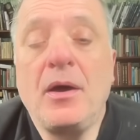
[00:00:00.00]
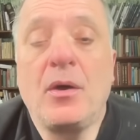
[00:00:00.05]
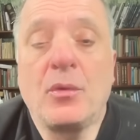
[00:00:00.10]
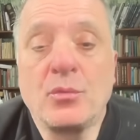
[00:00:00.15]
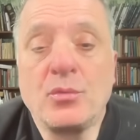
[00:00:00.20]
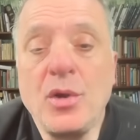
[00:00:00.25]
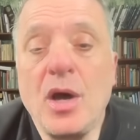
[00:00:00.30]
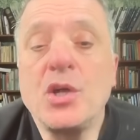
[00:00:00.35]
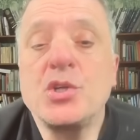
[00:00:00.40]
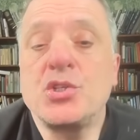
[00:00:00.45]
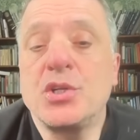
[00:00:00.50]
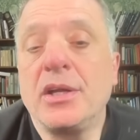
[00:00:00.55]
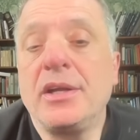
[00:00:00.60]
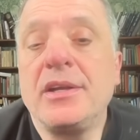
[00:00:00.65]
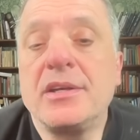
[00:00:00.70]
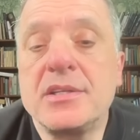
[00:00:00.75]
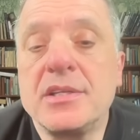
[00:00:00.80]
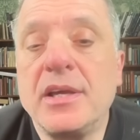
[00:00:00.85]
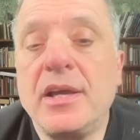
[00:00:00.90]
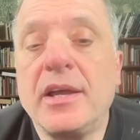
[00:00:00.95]
Russian
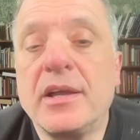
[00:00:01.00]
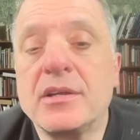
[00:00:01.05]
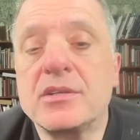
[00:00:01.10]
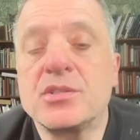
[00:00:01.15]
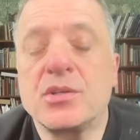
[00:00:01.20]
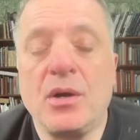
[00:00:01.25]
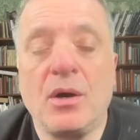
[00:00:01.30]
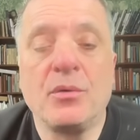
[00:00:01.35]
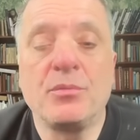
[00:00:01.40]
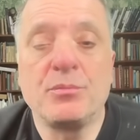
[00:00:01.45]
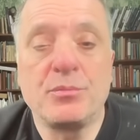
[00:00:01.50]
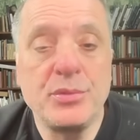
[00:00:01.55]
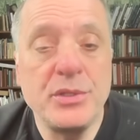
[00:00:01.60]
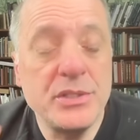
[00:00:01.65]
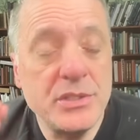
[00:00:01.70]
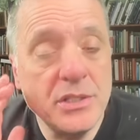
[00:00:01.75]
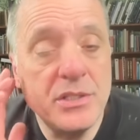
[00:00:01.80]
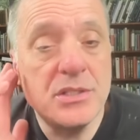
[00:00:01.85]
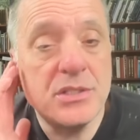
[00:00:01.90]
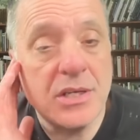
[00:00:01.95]
attacks on
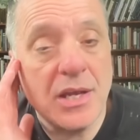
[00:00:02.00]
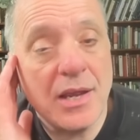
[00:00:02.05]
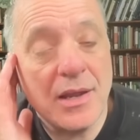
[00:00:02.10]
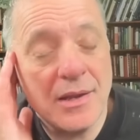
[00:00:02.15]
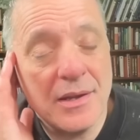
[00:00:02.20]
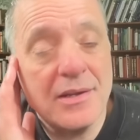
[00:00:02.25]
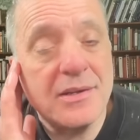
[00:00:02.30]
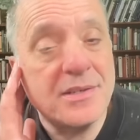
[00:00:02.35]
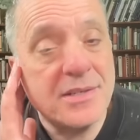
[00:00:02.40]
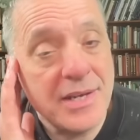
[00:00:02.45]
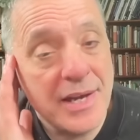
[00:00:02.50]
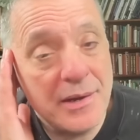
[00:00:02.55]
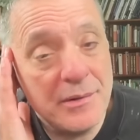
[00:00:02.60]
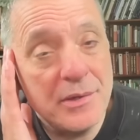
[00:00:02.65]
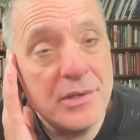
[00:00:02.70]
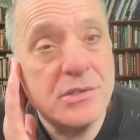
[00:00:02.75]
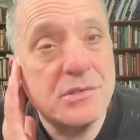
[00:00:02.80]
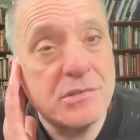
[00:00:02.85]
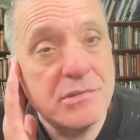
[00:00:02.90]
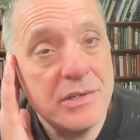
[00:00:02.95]
British
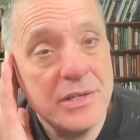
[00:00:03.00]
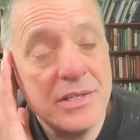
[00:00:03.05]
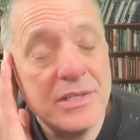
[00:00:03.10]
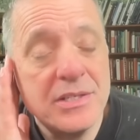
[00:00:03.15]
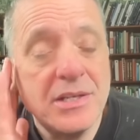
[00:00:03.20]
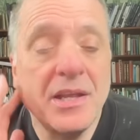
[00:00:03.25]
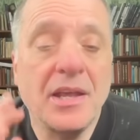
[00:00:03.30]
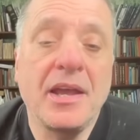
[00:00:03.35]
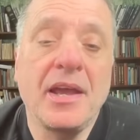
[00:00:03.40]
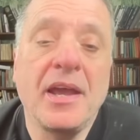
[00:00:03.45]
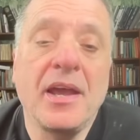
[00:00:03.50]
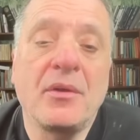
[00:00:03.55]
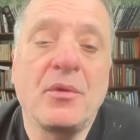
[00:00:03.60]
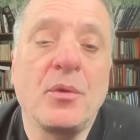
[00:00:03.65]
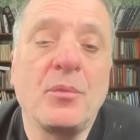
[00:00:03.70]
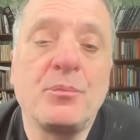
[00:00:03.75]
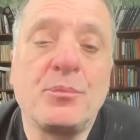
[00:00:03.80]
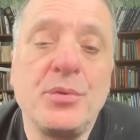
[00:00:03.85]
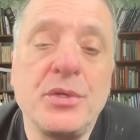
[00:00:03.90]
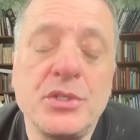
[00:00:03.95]
territory and
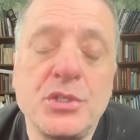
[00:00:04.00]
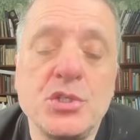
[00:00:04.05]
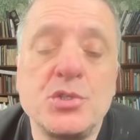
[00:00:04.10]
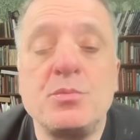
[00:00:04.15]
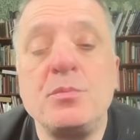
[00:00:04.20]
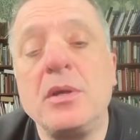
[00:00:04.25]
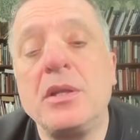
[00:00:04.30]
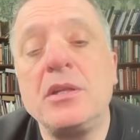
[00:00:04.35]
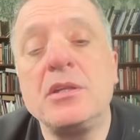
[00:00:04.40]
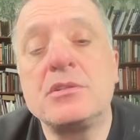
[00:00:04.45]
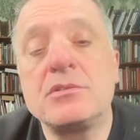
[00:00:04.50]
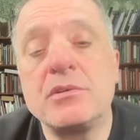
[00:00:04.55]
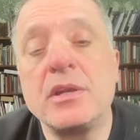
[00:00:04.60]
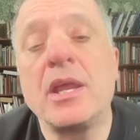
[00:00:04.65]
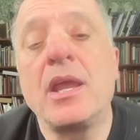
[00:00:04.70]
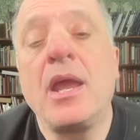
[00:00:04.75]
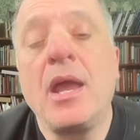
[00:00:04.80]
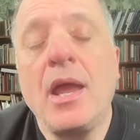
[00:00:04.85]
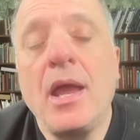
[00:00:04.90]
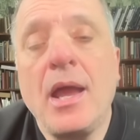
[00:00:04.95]
on British military
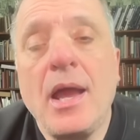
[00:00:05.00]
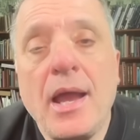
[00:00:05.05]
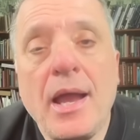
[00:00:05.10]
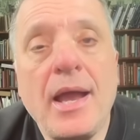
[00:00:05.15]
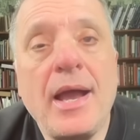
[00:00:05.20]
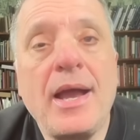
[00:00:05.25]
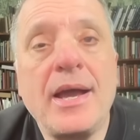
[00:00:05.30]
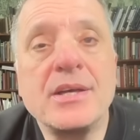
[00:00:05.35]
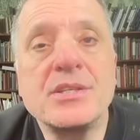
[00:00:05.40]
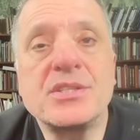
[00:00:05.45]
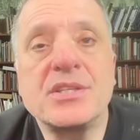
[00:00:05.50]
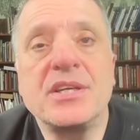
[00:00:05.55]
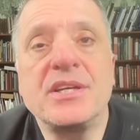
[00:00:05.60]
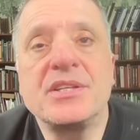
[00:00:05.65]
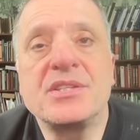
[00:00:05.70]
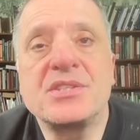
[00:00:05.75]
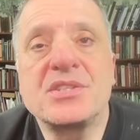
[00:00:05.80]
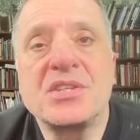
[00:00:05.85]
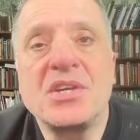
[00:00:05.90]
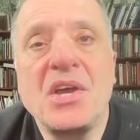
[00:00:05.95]

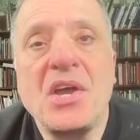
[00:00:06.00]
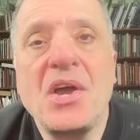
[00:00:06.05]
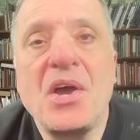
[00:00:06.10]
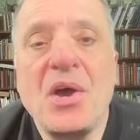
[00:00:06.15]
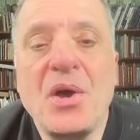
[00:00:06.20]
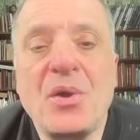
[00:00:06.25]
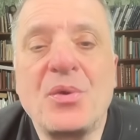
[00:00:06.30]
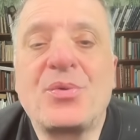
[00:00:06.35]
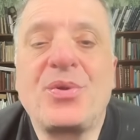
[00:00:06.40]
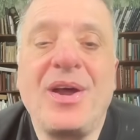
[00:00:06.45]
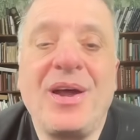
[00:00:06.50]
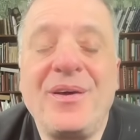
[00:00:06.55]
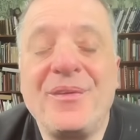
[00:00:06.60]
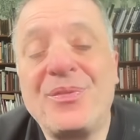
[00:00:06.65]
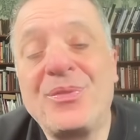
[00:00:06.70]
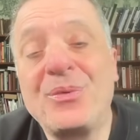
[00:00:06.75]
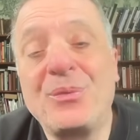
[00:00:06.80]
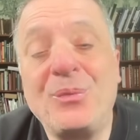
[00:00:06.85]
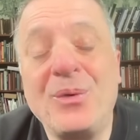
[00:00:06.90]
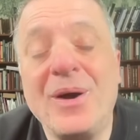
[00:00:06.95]
assets around
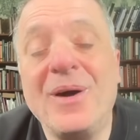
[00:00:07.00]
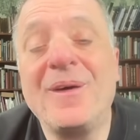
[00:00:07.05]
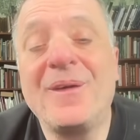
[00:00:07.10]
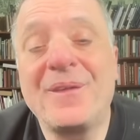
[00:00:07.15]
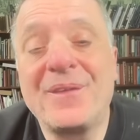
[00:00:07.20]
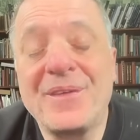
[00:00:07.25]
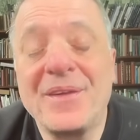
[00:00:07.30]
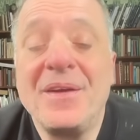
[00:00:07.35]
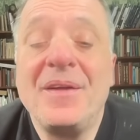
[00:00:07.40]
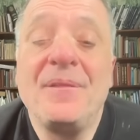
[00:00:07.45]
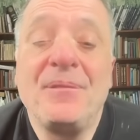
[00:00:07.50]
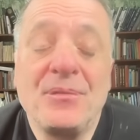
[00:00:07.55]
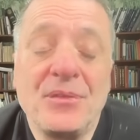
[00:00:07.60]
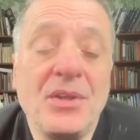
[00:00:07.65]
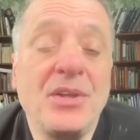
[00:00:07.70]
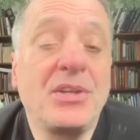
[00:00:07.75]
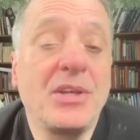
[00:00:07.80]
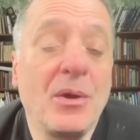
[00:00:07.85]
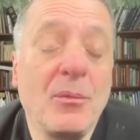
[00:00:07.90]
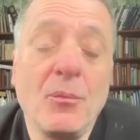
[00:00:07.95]
the world.
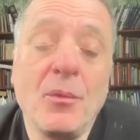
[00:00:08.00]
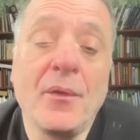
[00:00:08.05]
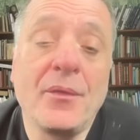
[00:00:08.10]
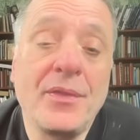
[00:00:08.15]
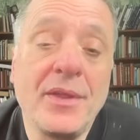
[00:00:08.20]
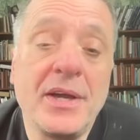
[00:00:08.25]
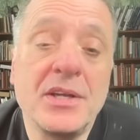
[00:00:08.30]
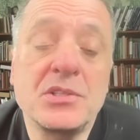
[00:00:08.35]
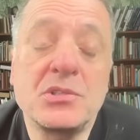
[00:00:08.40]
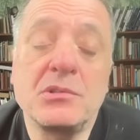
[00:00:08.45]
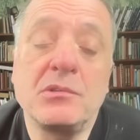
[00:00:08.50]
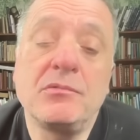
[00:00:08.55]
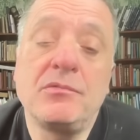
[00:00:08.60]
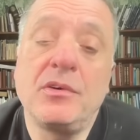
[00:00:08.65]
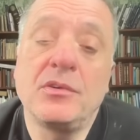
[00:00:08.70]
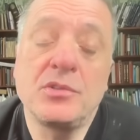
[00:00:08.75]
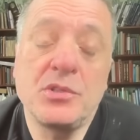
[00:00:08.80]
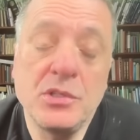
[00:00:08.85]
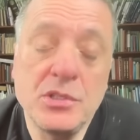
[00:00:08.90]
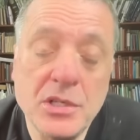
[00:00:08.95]
You don't want that
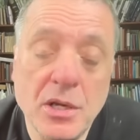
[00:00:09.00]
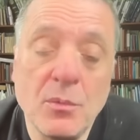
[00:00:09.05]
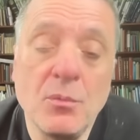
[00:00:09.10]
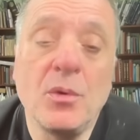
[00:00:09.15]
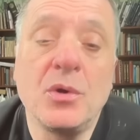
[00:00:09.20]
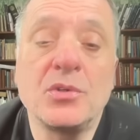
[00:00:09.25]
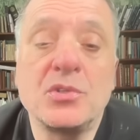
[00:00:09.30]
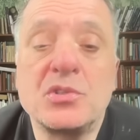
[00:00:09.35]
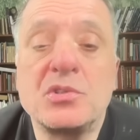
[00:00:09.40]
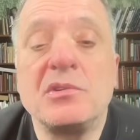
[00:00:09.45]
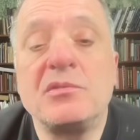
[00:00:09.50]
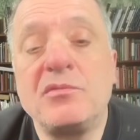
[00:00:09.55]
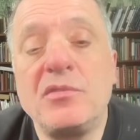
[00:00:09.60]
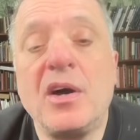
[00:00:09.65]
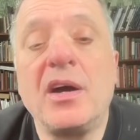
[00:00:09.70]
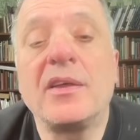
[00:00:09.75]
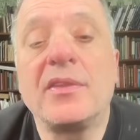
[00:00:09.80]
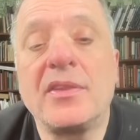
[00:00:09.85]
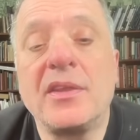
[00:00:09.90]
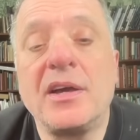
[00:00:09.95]
you don't want to
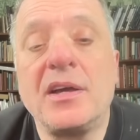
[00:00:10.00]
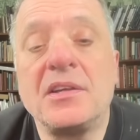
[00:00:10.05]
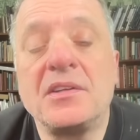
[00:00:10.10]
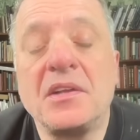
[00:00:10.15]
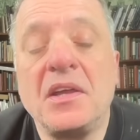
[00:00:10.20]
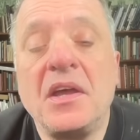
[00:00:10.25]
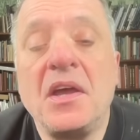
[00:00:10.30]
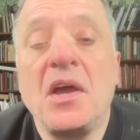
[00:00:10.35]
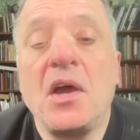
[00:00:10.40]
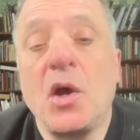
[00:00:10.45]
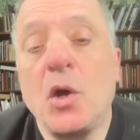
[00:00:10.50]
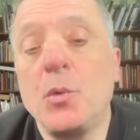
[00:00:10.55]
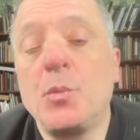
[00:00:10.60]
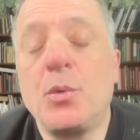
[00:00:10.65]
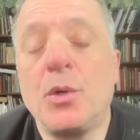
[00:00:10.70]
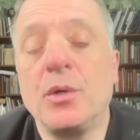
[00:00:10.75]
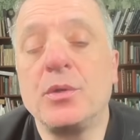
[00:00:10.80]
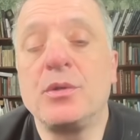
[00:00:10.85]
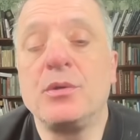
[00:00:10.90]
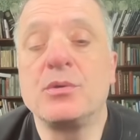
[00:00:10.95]
invite that
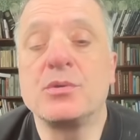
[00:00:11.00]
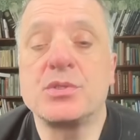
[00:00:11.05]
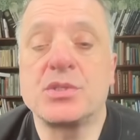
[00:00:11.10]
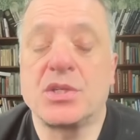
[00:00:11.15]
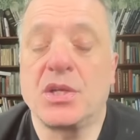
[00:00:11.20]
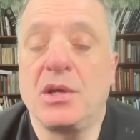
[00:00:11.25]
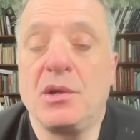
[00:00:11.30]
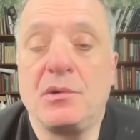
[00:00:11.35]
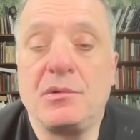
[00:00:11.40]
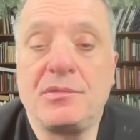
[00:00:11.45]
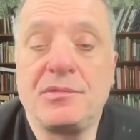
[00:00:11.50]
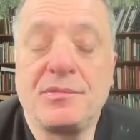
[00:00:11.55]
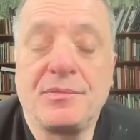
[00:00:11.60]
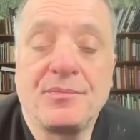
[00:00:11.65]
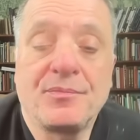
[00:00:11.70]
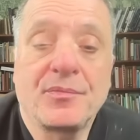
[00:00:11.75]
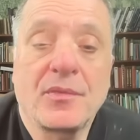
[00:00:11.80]
upon yourself.